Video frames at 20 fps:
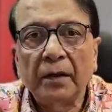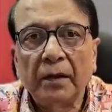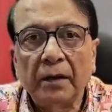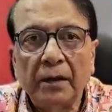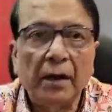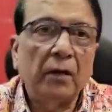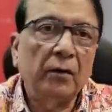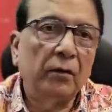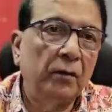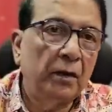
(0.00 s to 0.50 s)

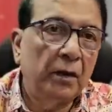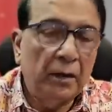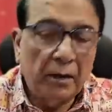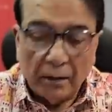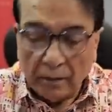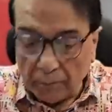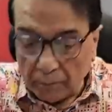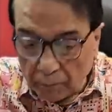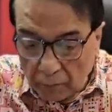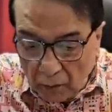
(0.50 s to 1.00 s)
Now,
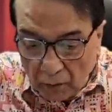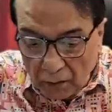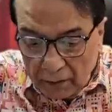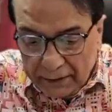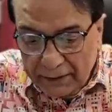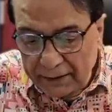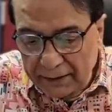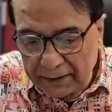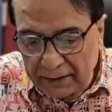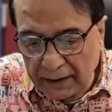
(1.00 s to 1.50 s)
more
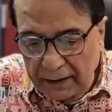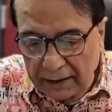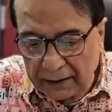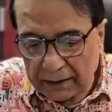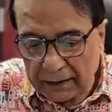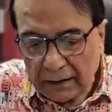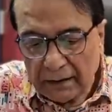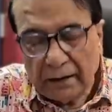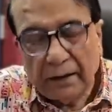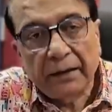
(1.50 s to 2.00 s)
than
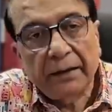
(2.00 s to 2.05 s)
that,